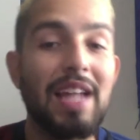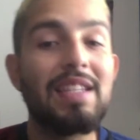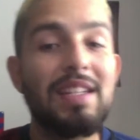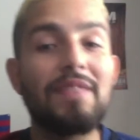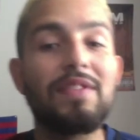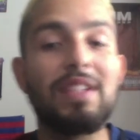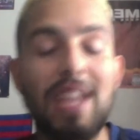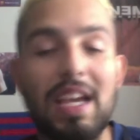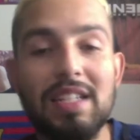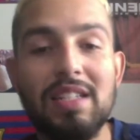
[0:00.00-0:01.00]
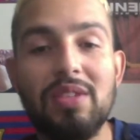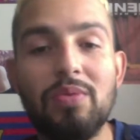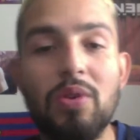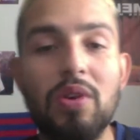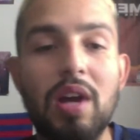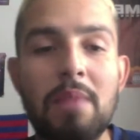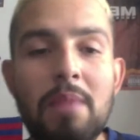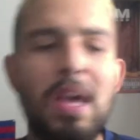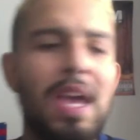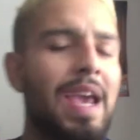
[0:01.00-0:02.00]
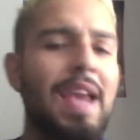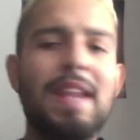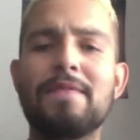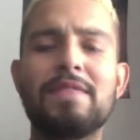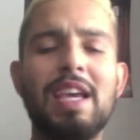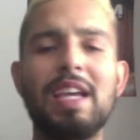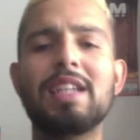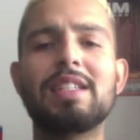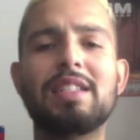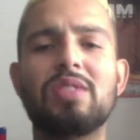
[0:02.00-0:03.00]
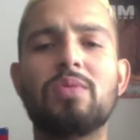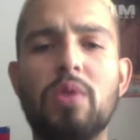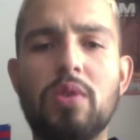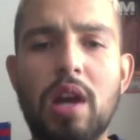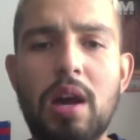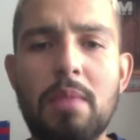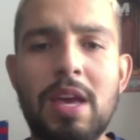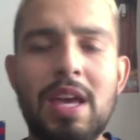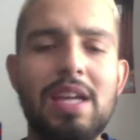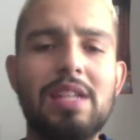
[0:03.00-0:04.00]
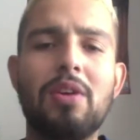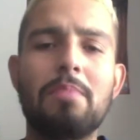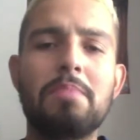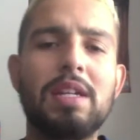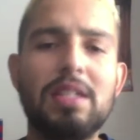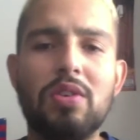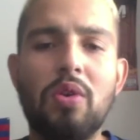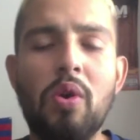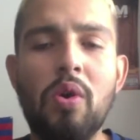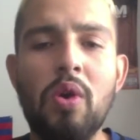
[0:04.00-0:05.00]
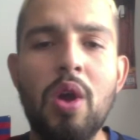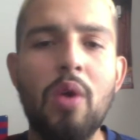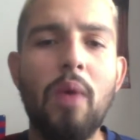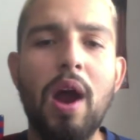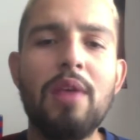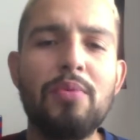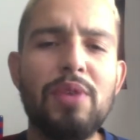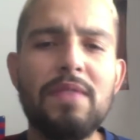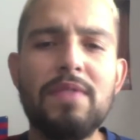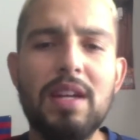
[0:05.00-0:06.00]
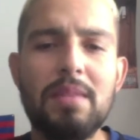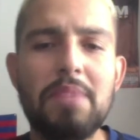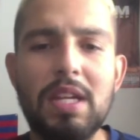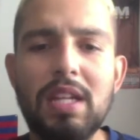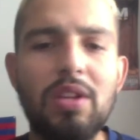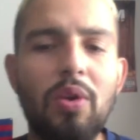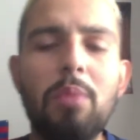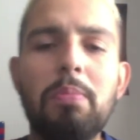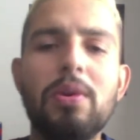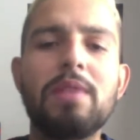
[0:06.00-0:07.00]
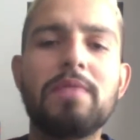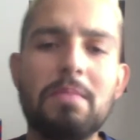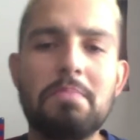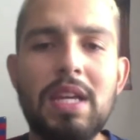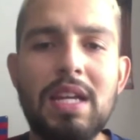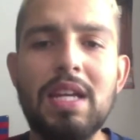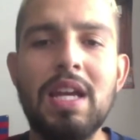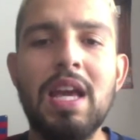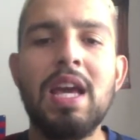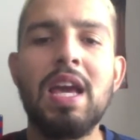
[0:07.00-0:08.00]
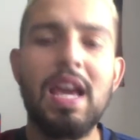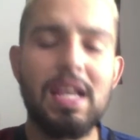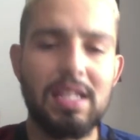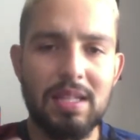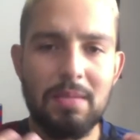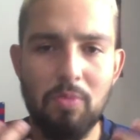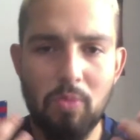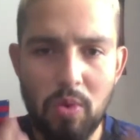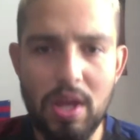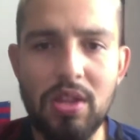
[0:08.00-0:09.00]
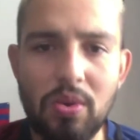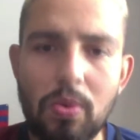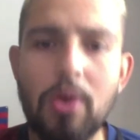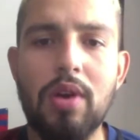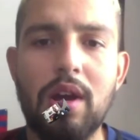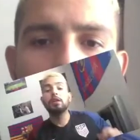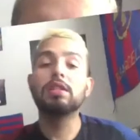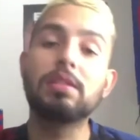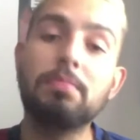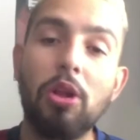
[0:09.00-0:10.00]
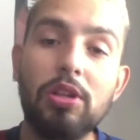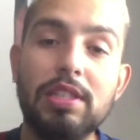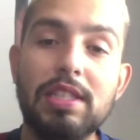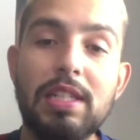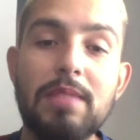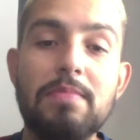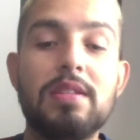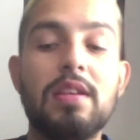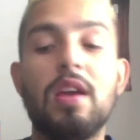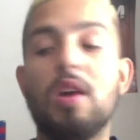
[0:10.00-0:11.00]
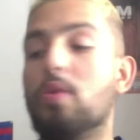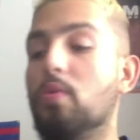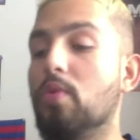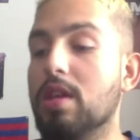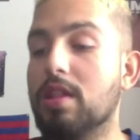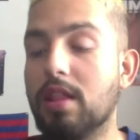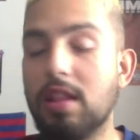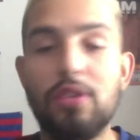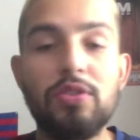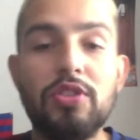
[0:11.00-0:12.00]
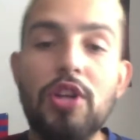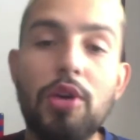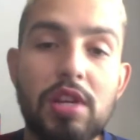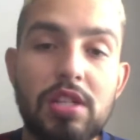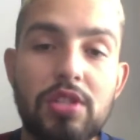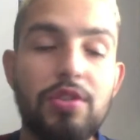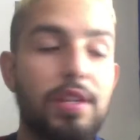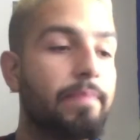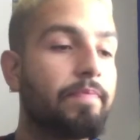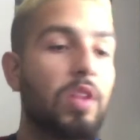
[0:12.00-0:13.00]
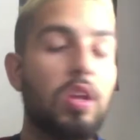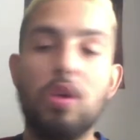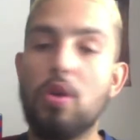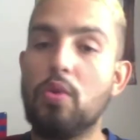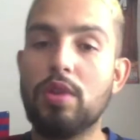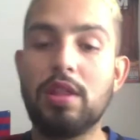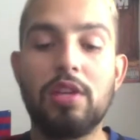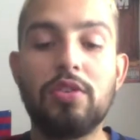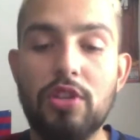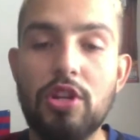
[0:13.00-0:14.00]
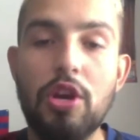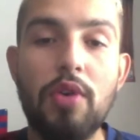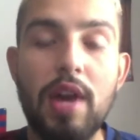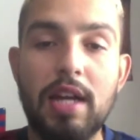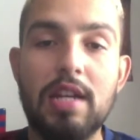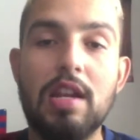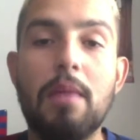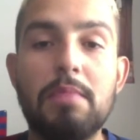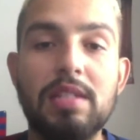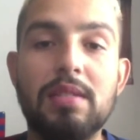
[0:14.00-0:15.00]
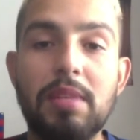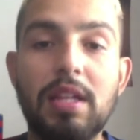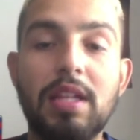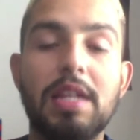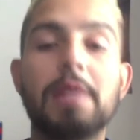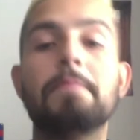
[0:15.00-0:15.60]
enough to take us to the World Cup? And if taking us to the World Cup is our biggest goal, why are we even competing? The whole point of competing is to win the World Cup. Smaller teams with little to no history, with little to no economic stability,